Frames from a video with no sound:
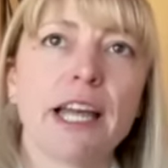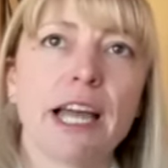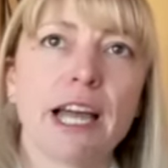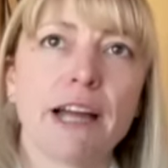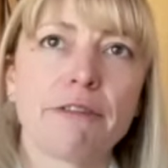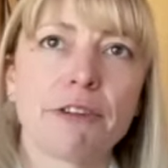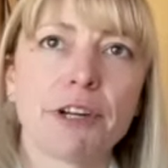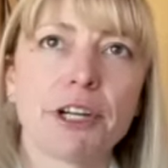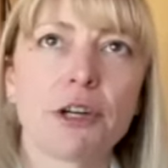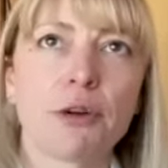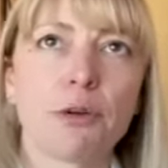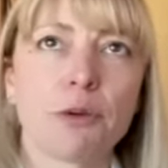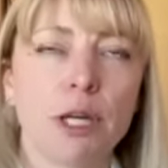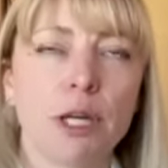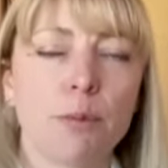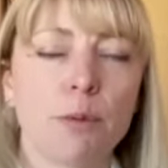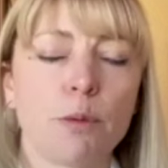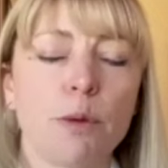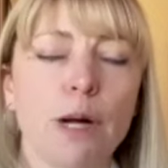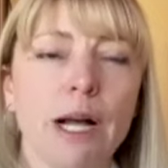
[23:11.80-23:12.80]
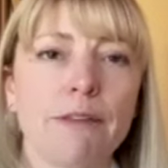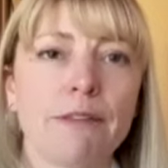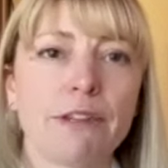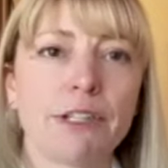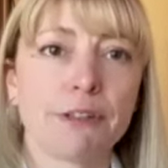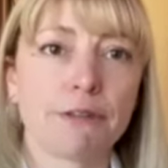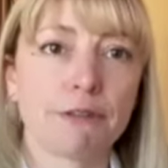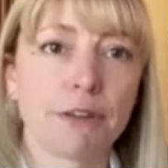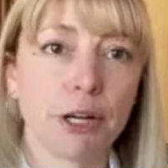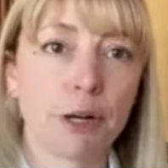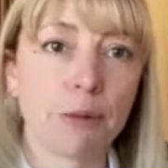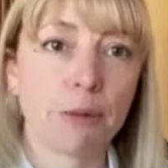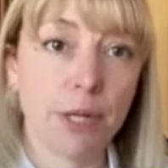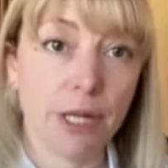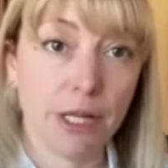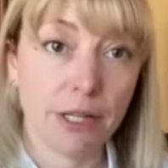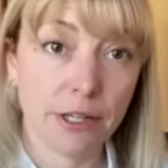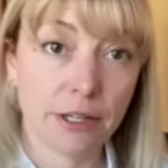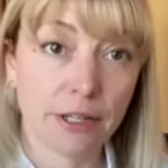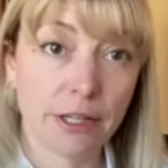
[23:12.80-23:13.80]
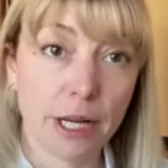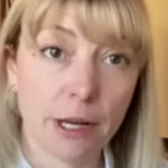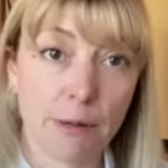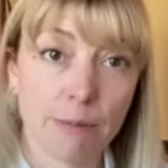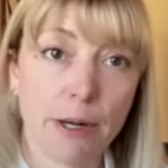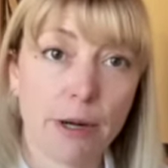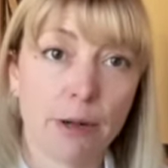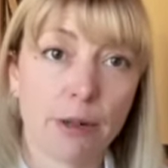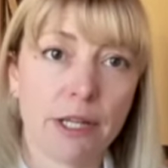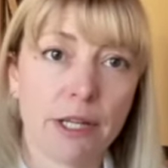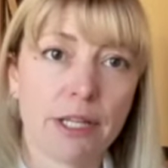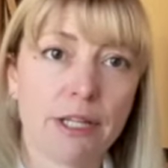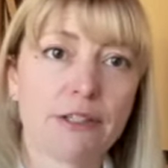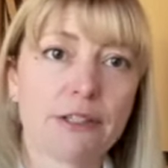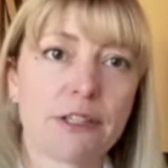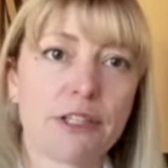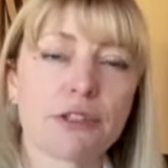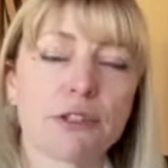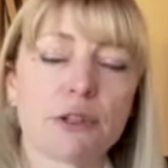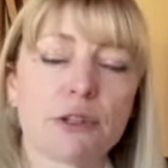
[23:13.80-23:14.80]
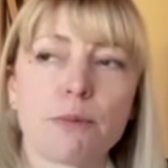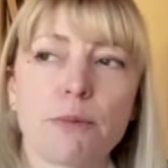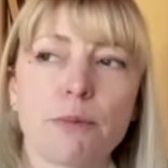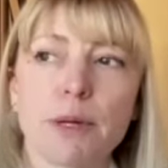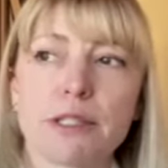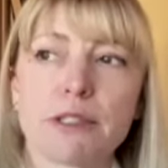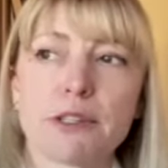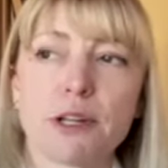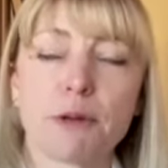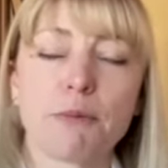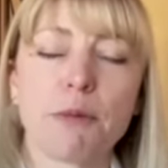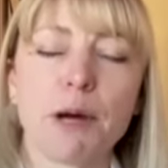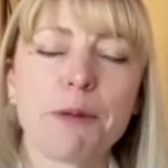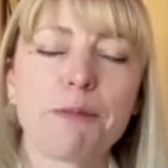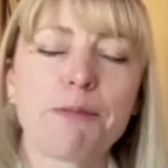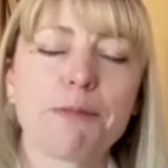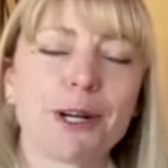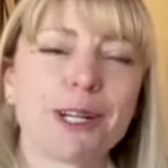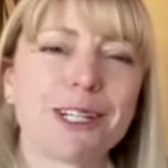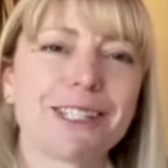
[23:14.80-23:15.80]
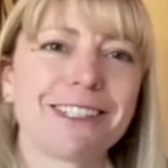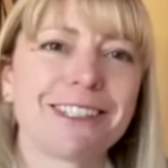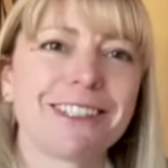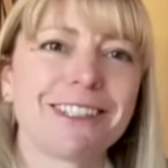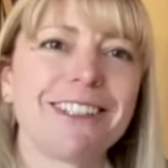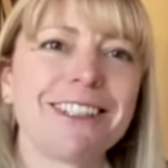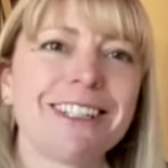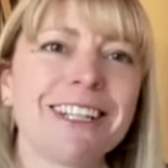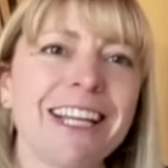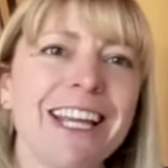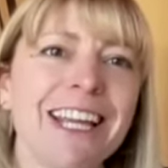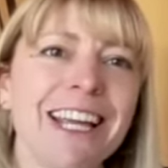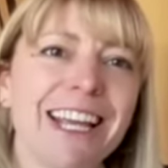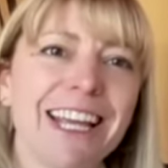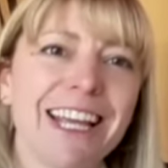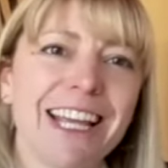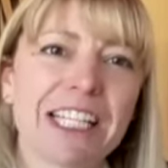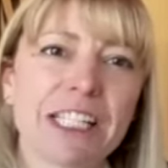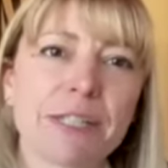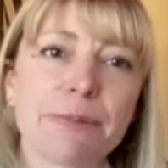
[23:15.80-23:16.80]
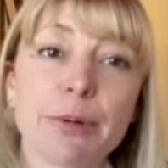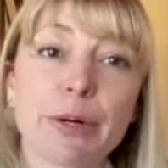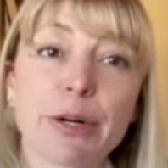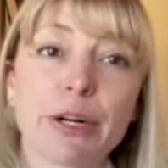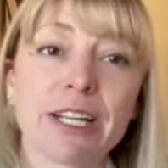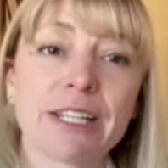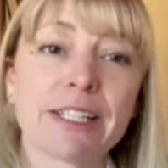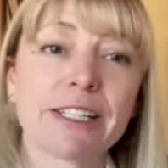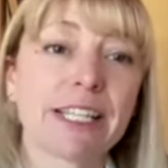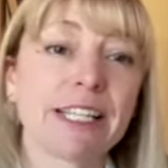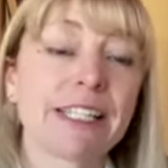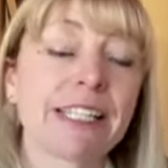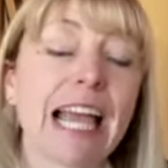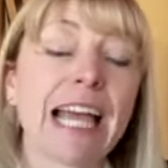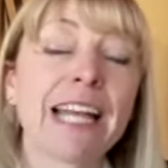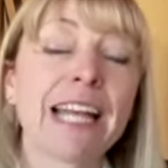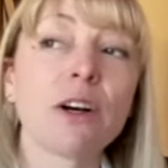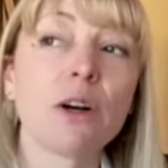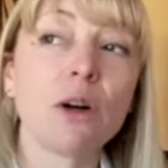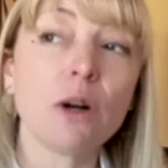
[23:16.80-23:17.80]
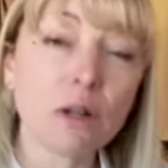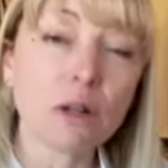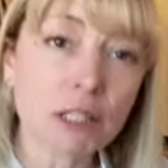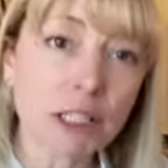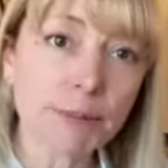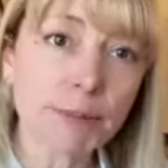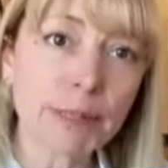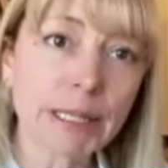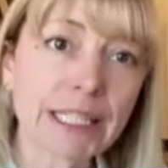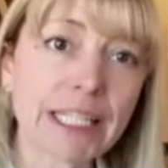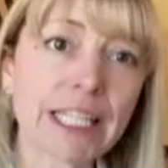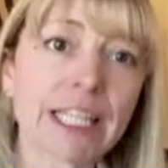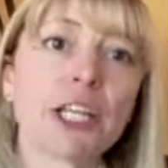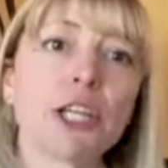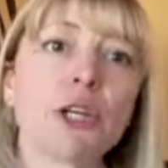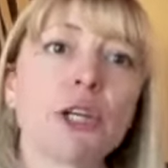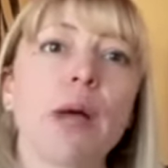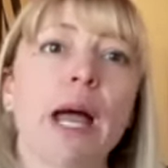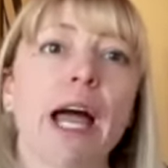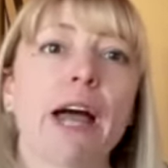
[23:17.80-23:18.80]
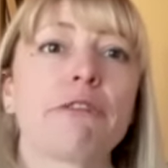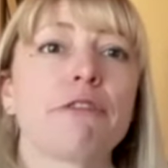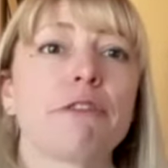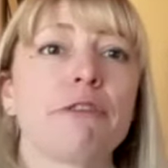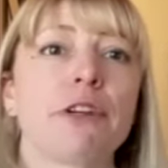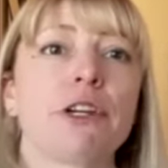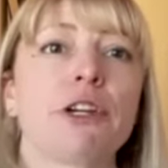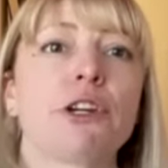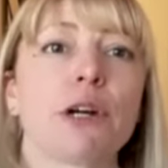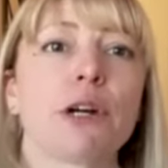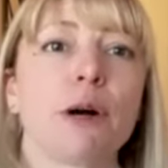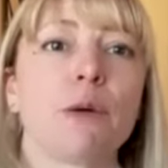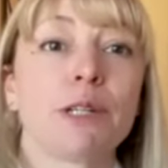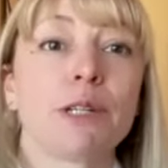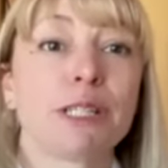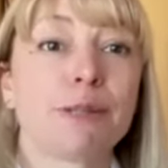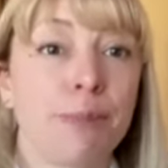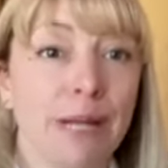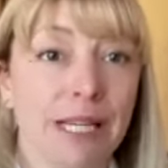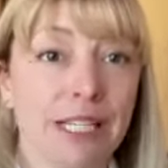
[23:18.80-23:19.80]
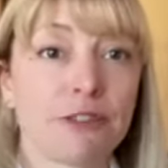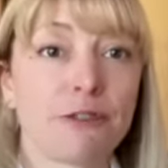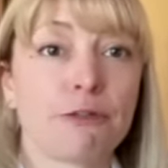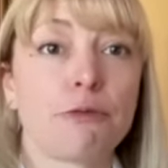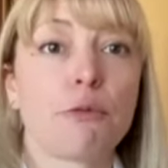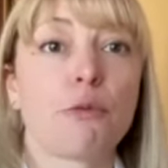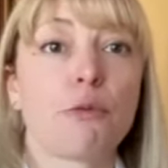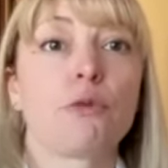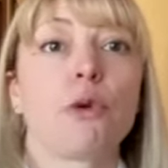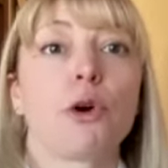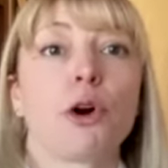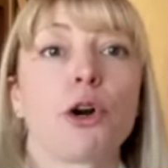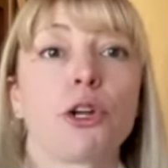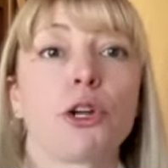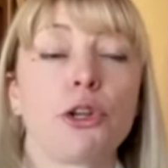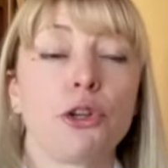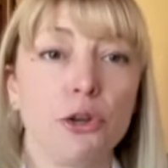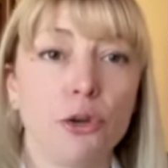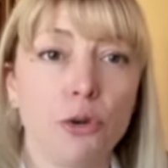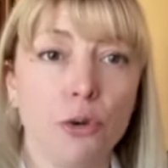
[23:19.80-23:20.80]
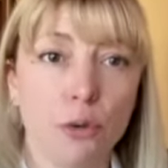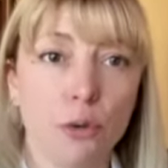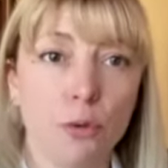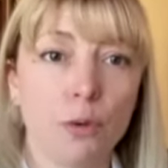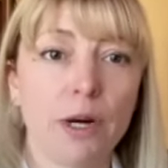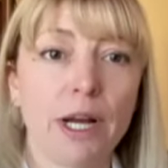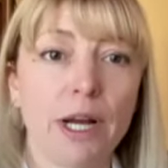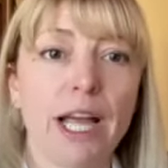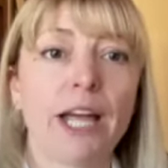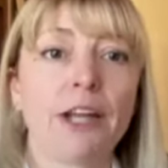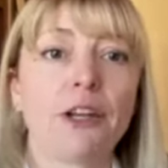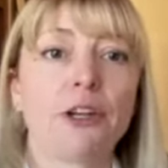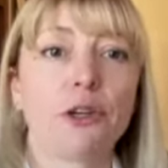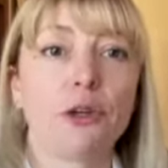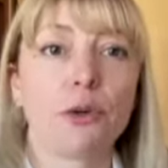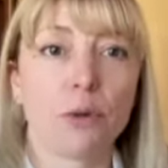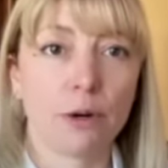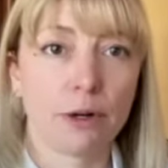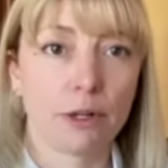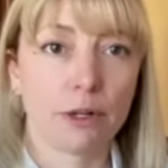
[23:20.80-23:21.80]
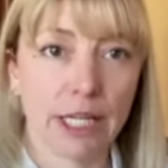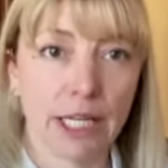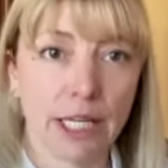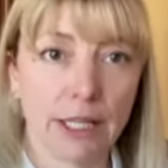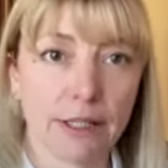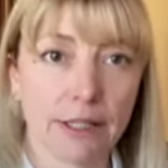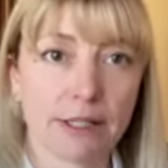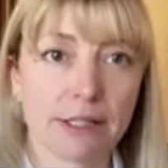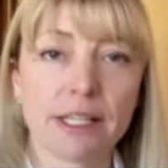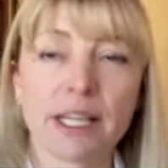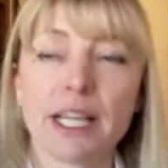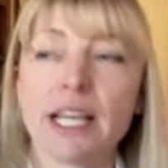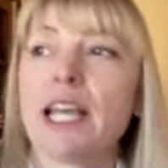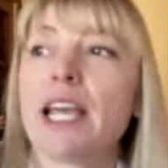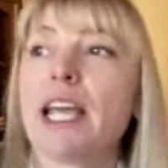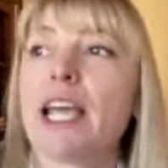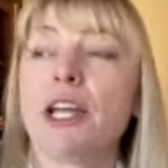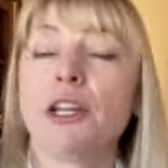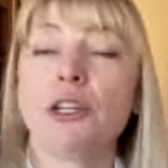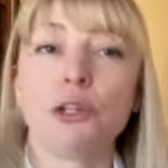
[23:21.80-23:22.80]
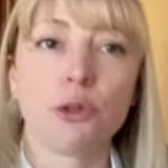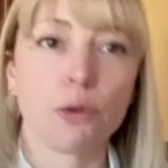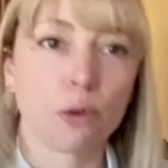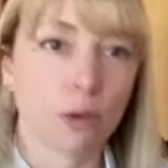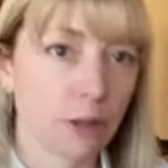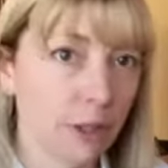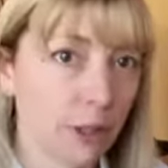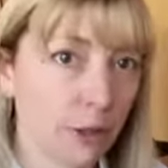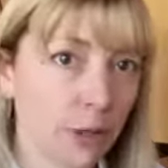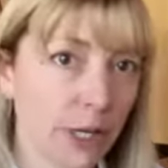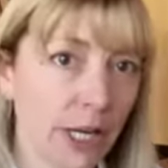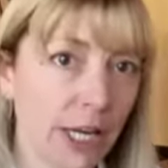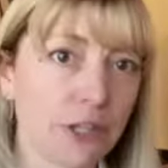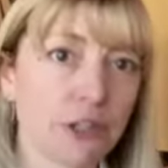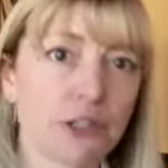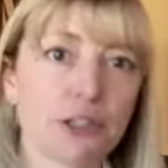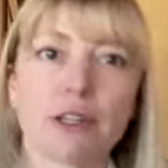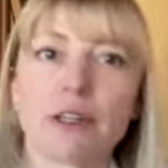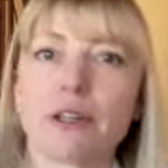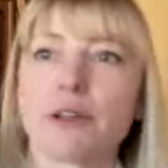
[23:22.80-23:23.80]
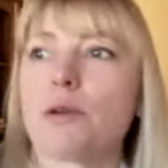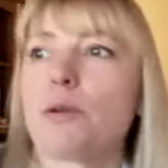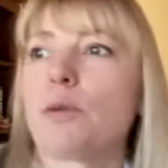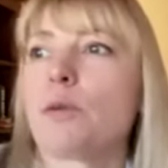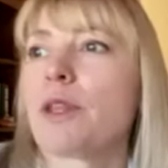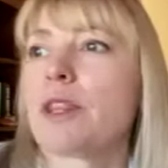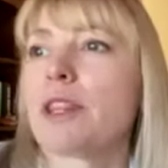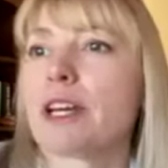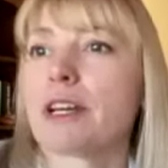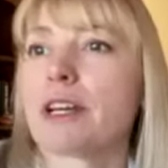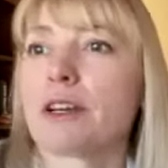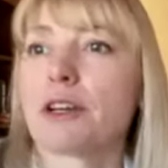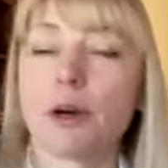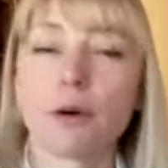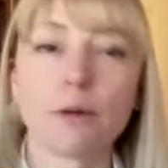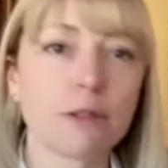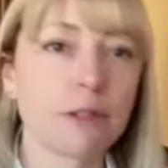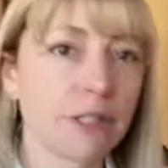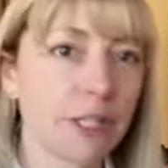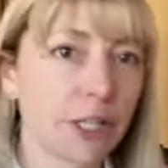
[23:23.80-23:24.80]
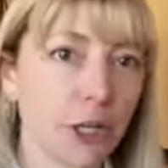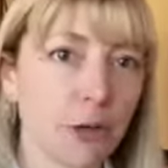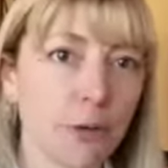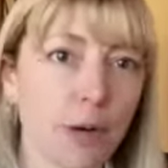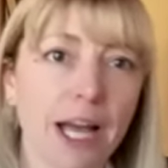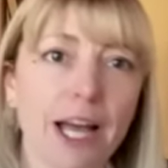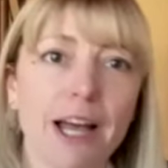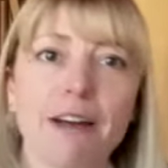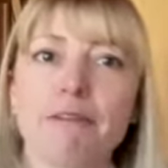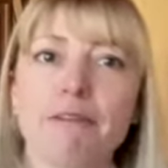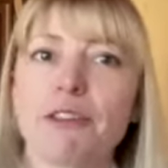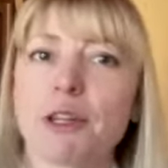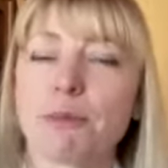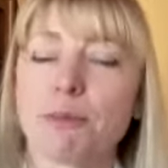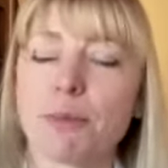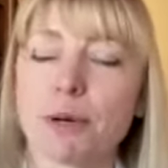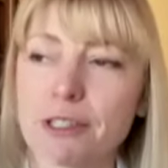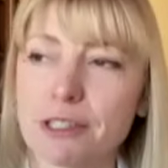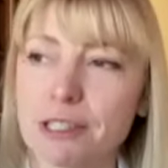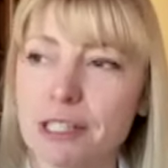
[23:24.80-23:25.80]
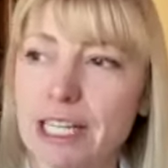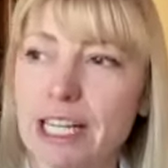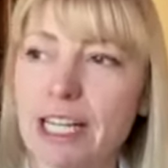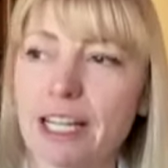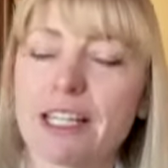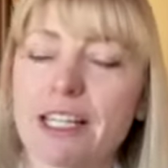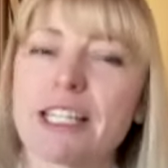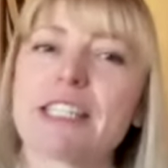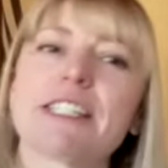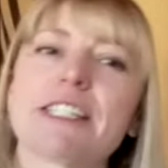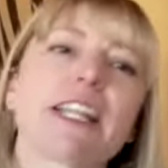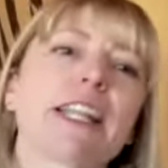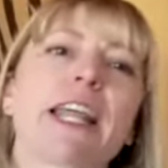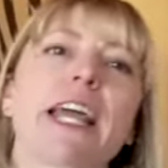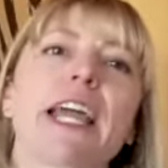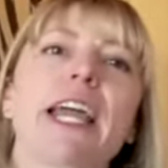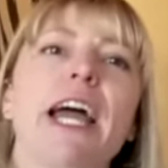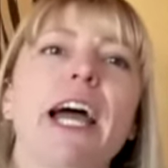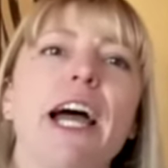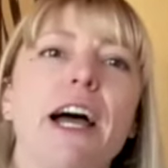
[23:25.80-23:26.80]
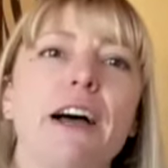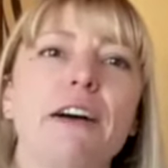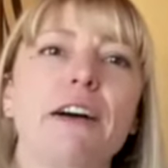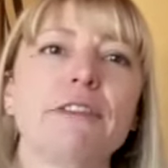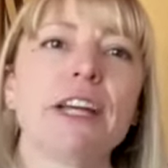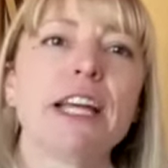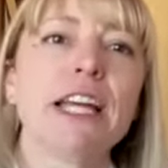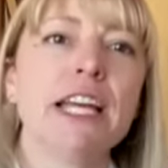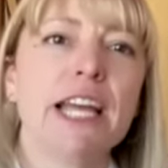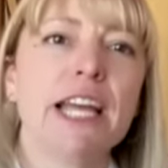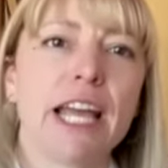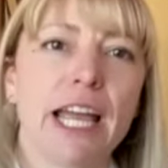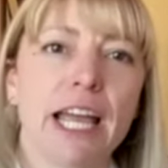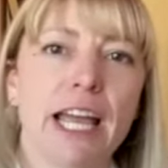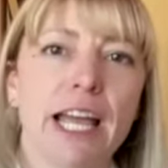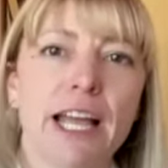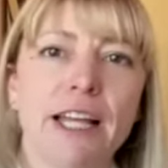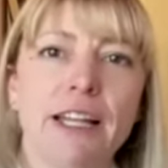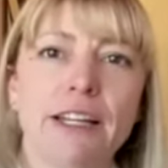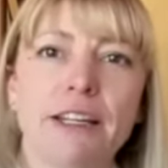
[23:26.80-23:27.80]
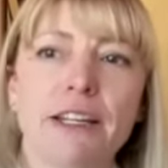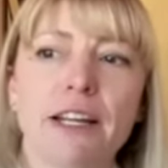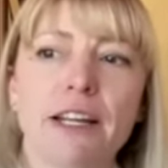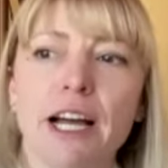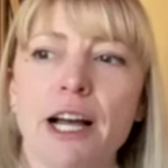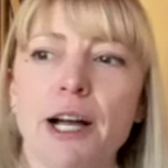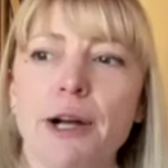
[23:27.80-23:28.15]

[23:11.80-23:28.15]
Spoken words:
Every goat keeper will have a different opinion about this. These are based on my personal experiences. And ultimately, you have to figure out what's best for you and your needs in your location with the goats that you have and the personalities that they have, and